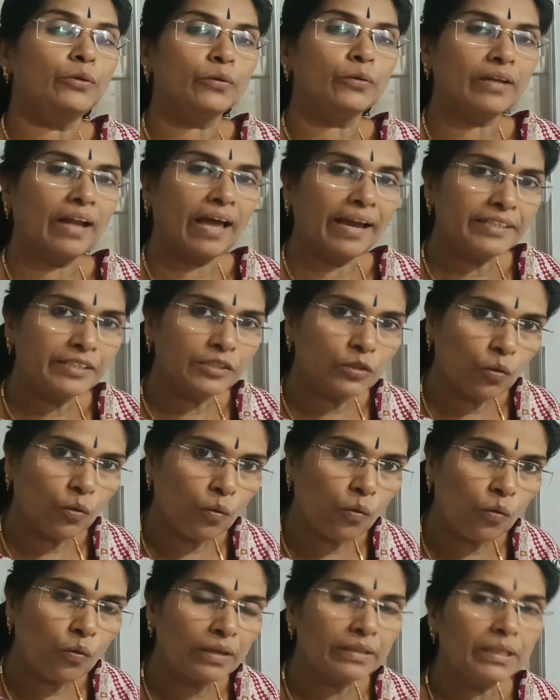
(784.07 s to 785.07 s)
to write
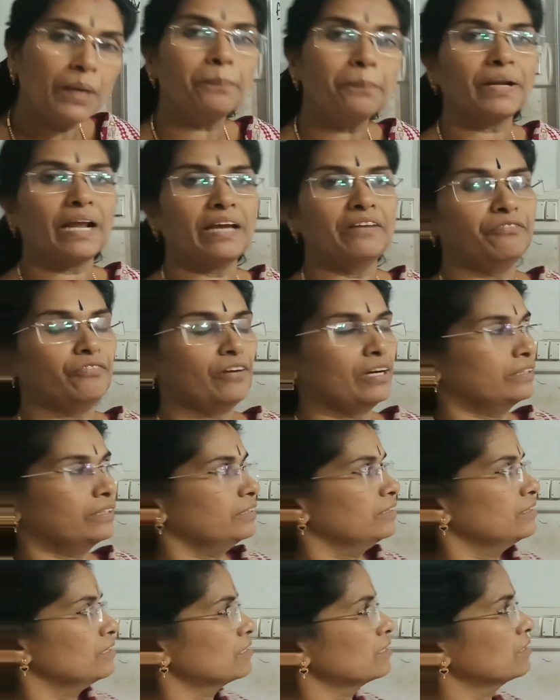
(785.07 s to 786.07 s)
all the prime
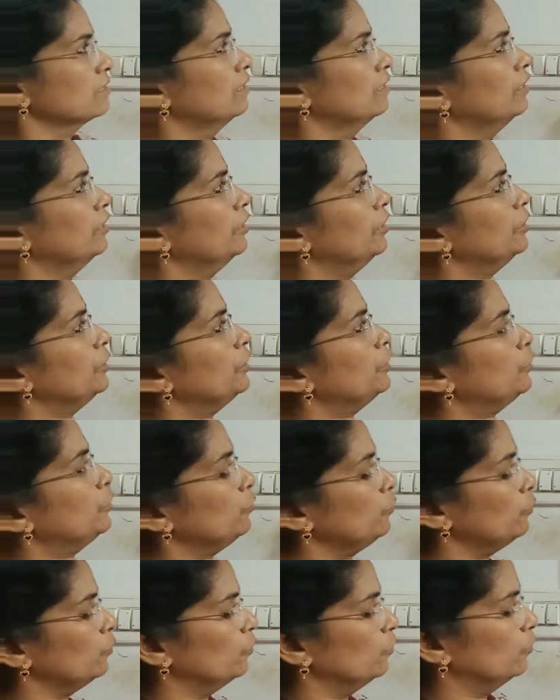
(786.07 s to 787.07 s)
factors.
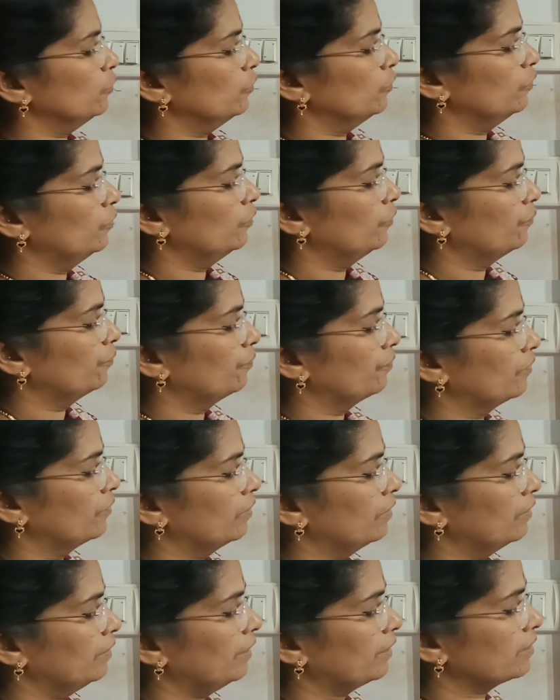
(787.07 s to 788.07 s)
2.
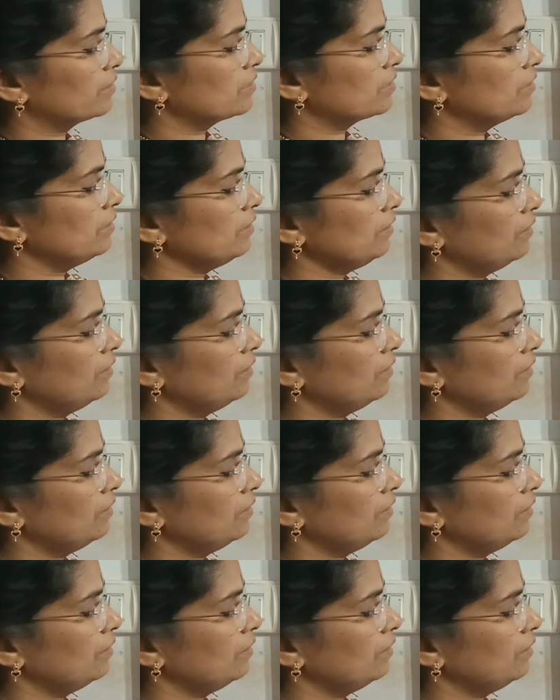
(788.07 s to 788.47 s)
Next,